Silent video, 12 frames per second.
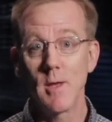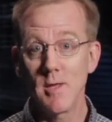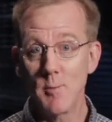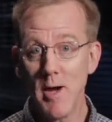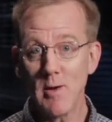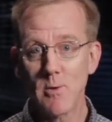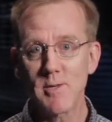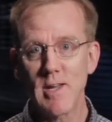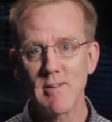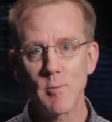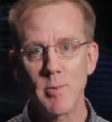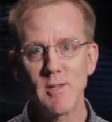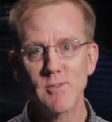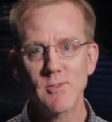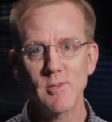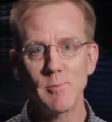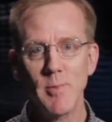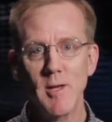You might want to have a
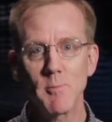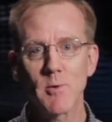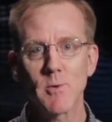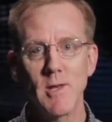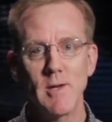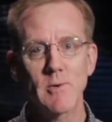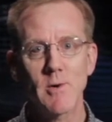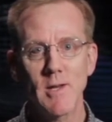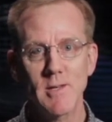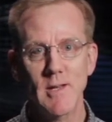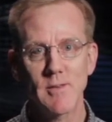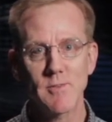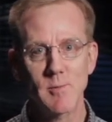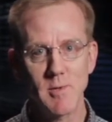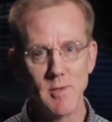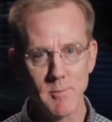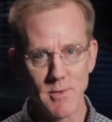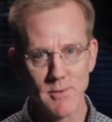pencil and paper ready to write down some
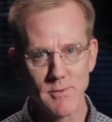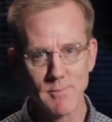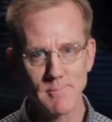numbers.